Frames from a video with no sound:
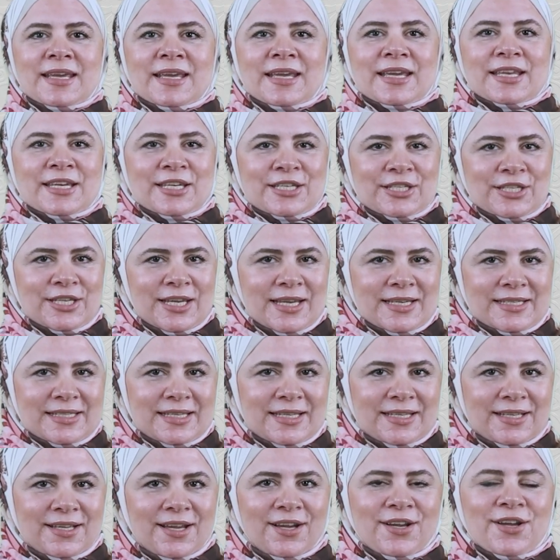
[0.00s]

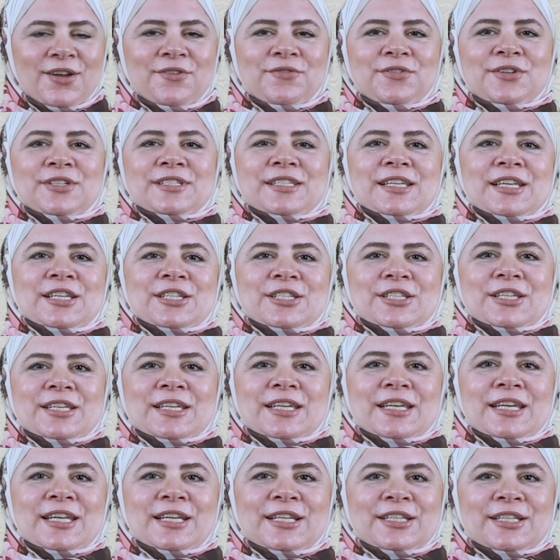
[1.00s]
Initiating a conversation
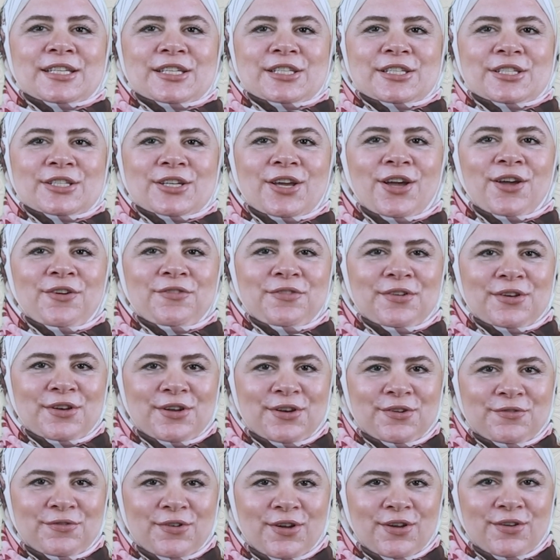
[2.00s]
in English often
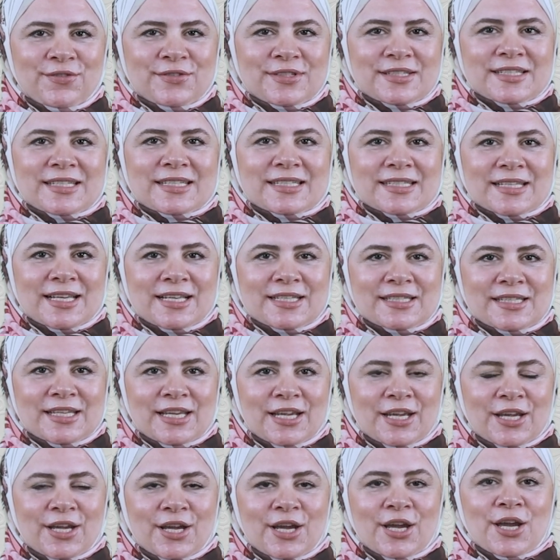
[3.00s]
involves
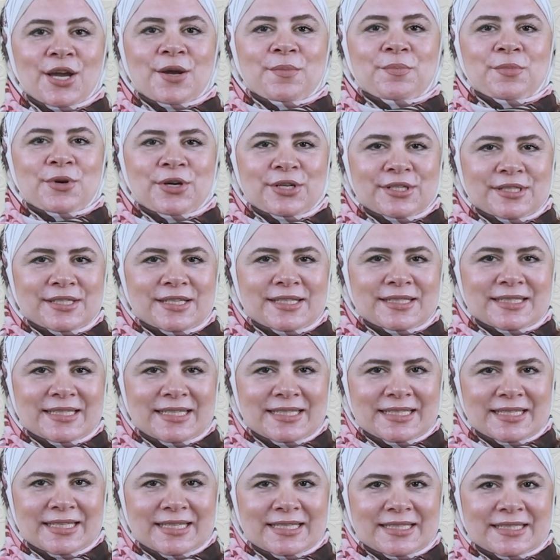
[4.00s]
discussing personal
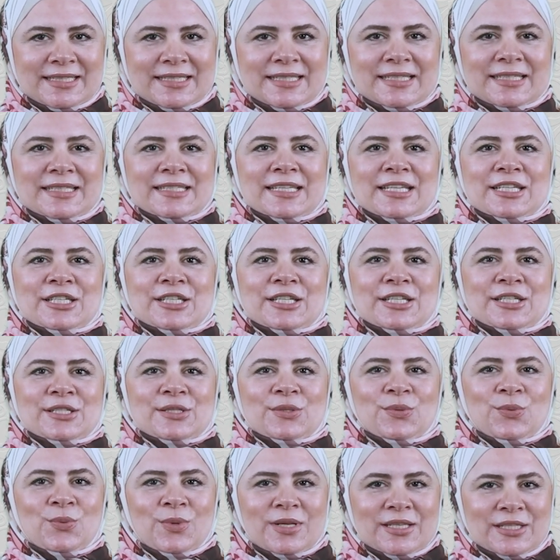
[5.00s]
details such
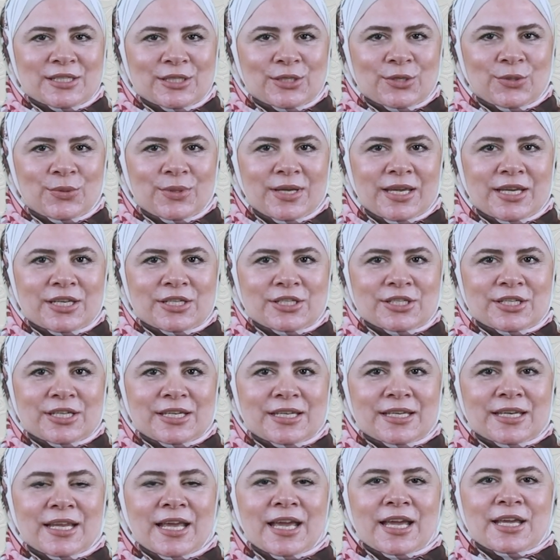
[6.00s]
as one's
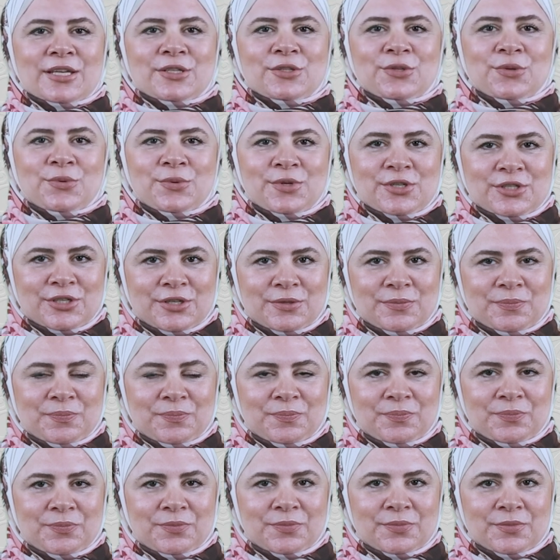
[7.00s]
location and origin.
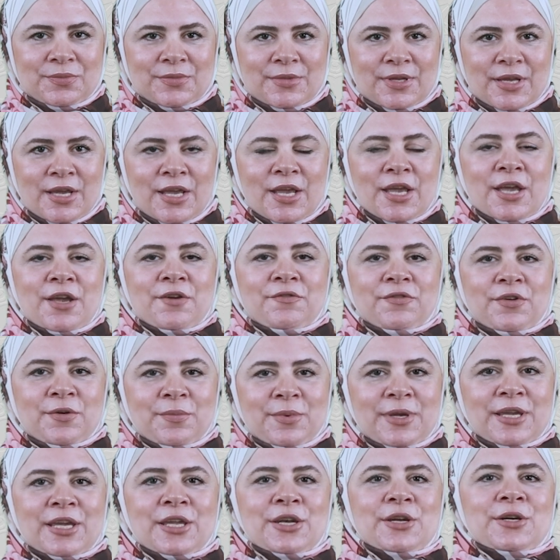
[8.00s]
For
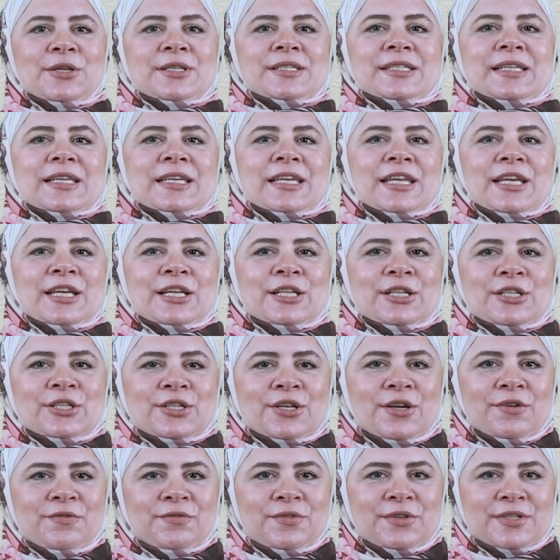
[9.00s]
beginners in English
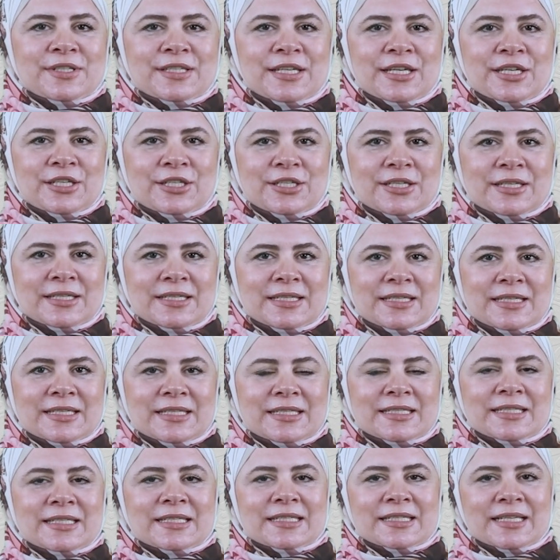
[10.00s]
conversation,
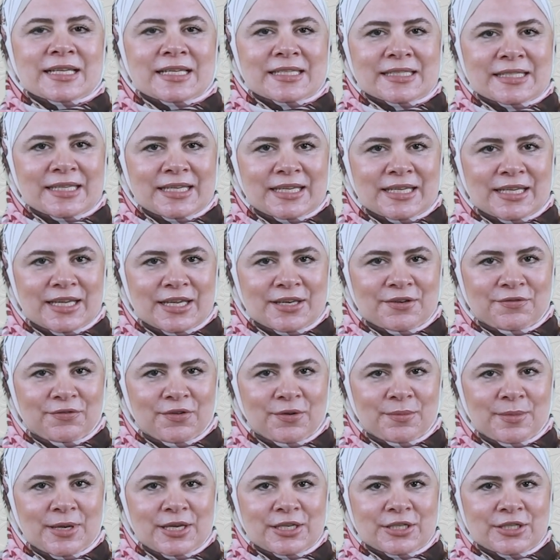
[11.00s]
discussing
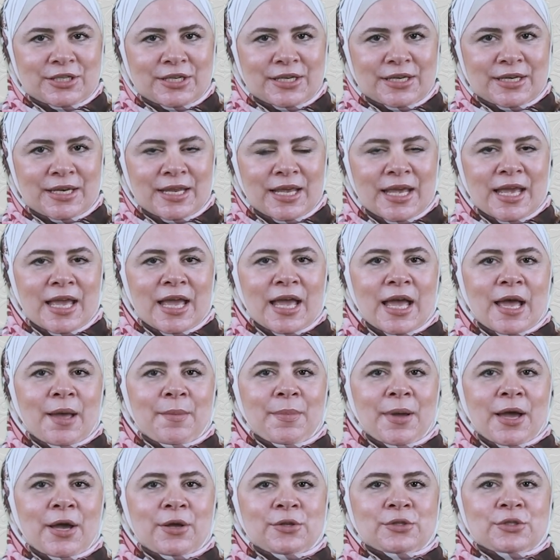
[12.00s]
information
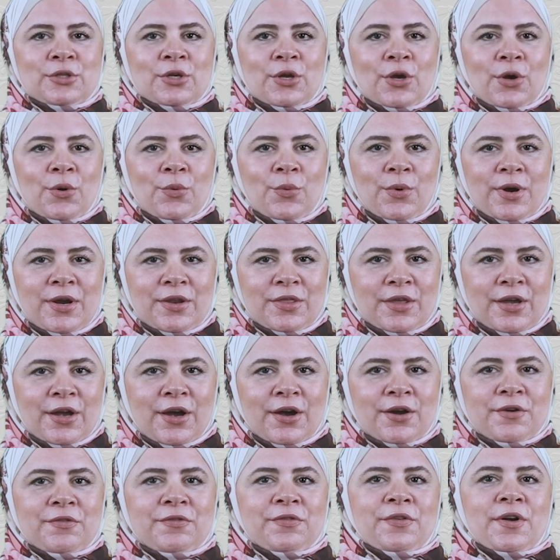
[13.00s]
about where they
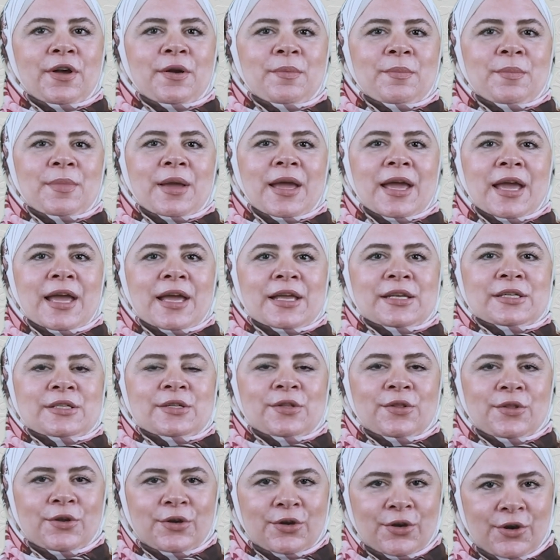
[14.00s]
are from and
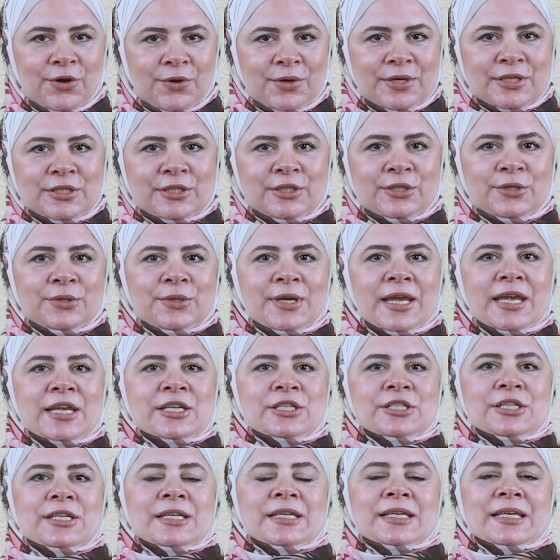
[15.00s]
their current
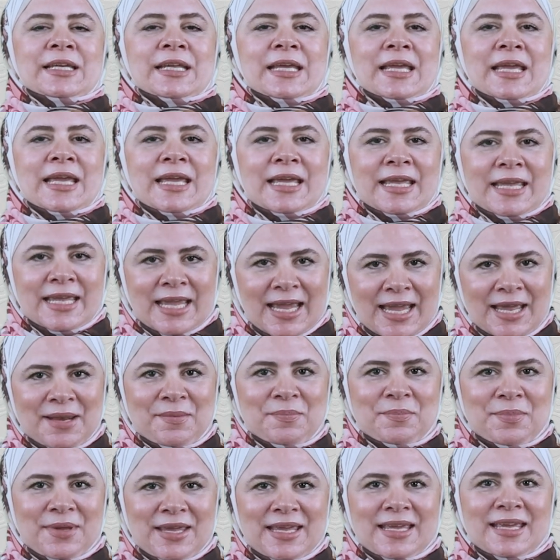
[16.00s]
location
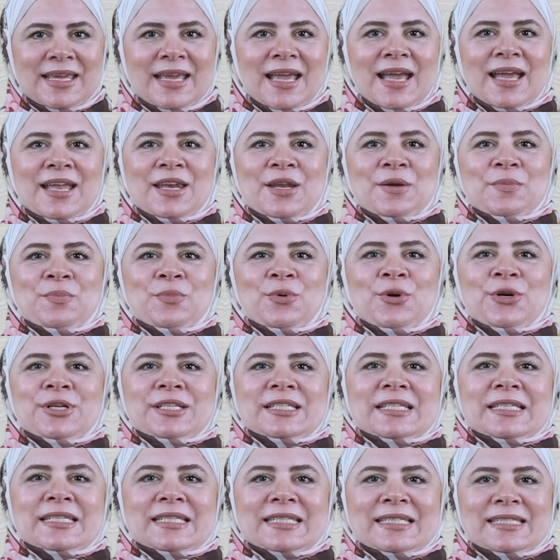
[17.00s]
can be an
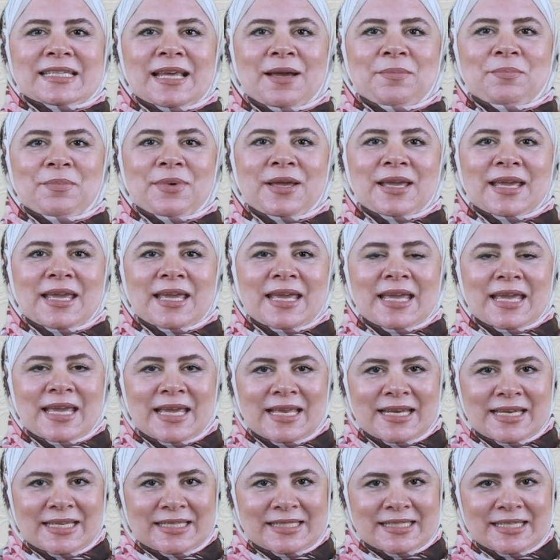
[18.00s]
important step
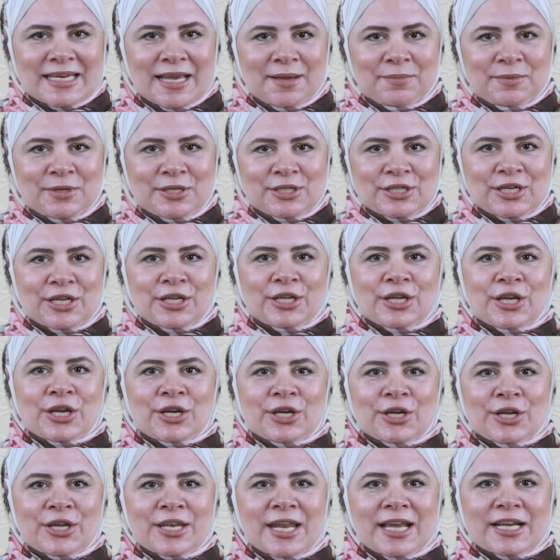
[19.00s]
in establishing
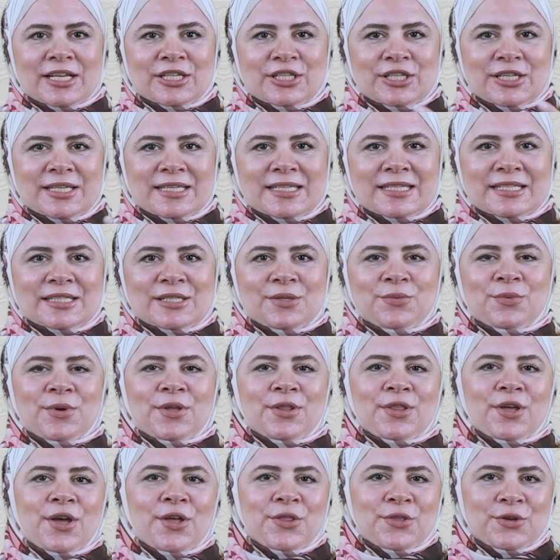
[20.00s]
connections
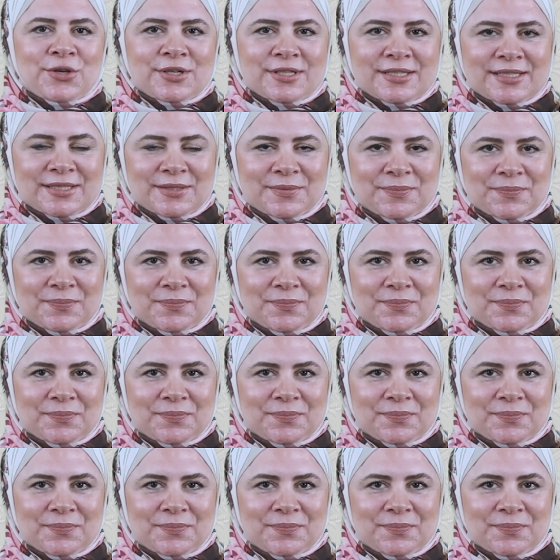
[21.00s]
with others.